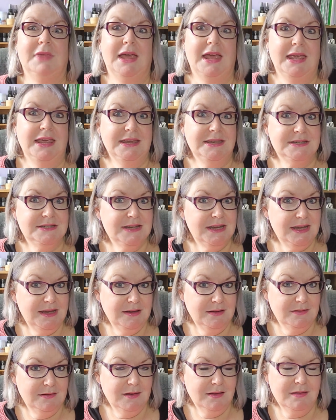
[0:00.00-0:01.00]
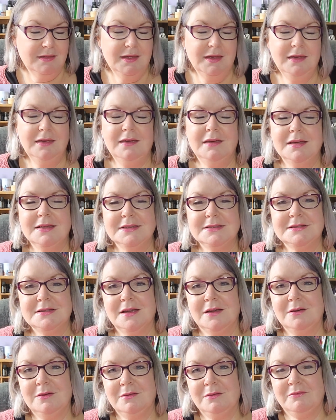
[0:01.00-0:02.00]
80, I think.
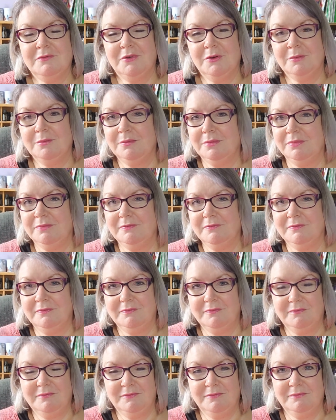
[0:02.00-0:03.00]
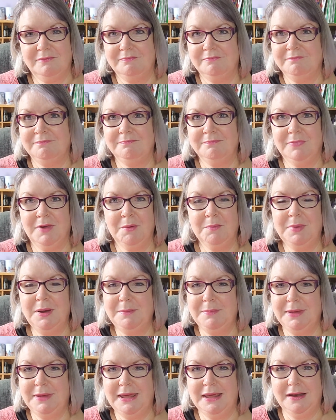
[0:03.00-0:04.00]
So from
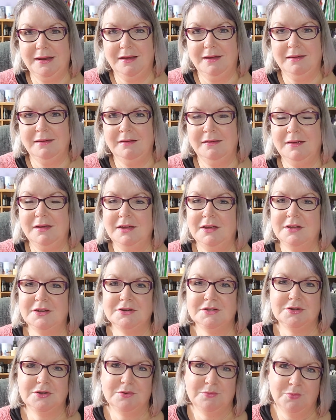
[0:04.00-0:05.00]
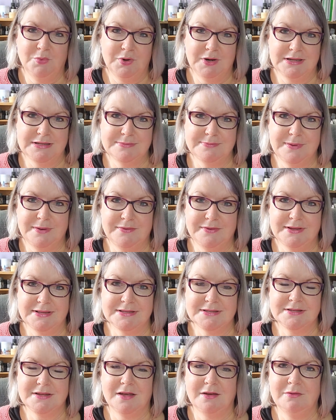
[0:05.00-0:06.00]
complete beginner to more
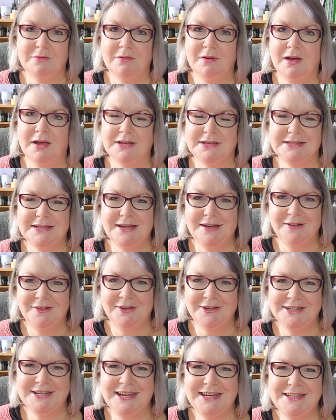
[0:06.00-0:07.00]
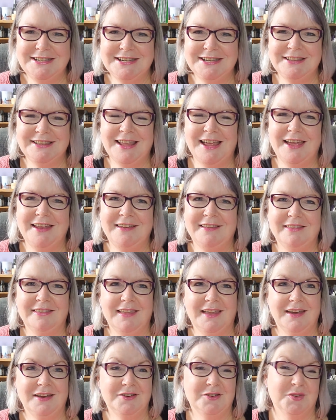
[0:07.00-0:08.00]
experienced. So I did a lot of teaching then.
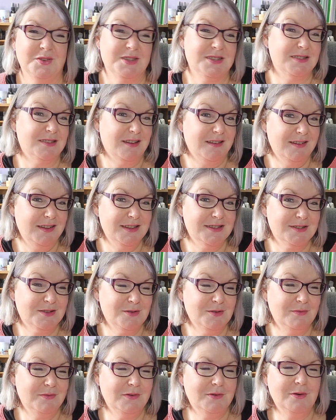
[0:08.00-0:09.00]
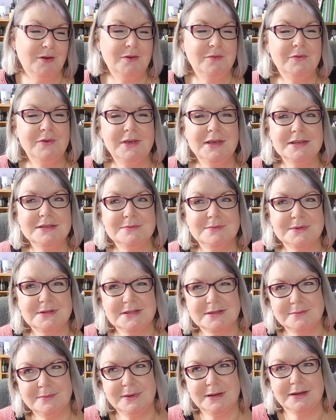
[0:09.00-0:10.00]
Then I taught Sunday school for quite a few years, which
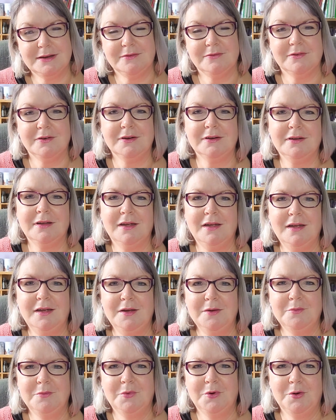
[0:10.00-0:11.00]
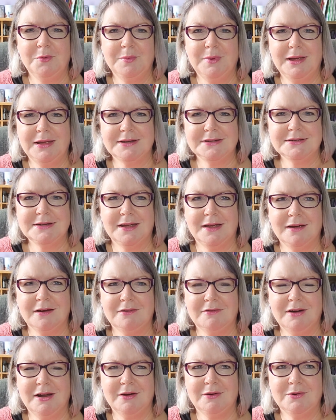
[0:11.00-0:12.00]
is a bit different, more about uh,
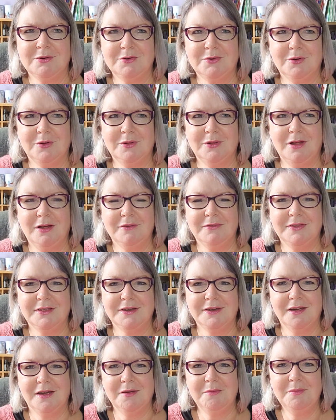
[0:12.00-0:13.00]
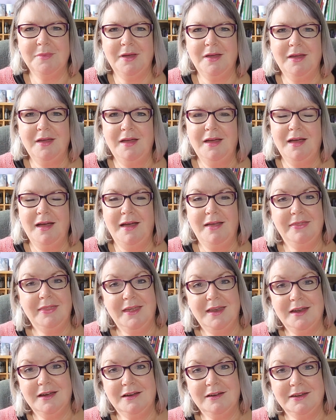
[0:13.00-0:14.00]
crowd control half the time. And
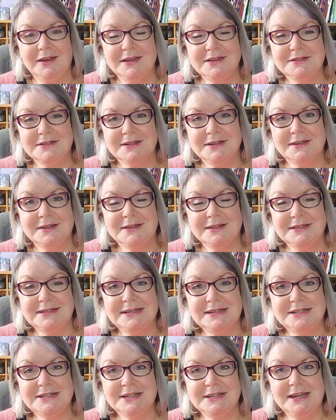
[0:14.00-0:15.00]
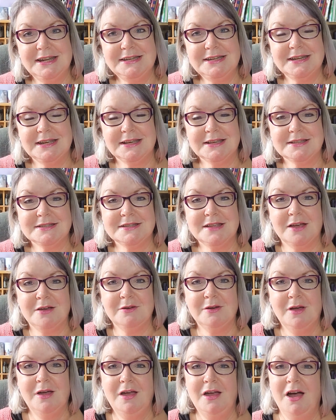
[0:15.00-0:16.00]
then I got into teaching knitting. So
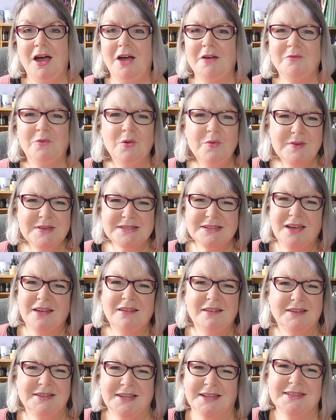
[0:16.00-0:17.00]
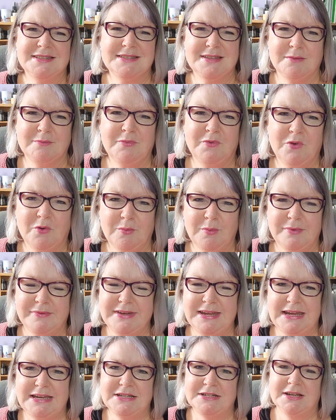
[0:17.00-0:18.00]
I've always kind of done some form of
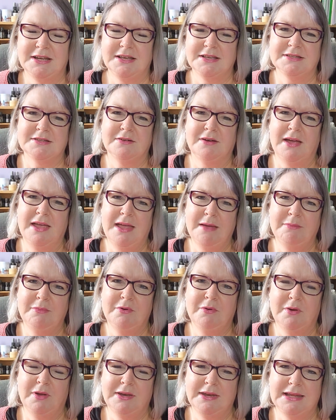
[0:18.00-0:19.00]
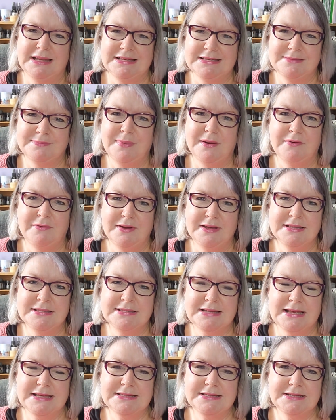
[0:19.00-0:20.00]
teaching. So I am quite
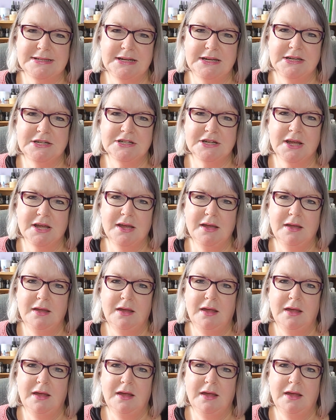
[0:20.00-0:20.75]
experienced as a teacher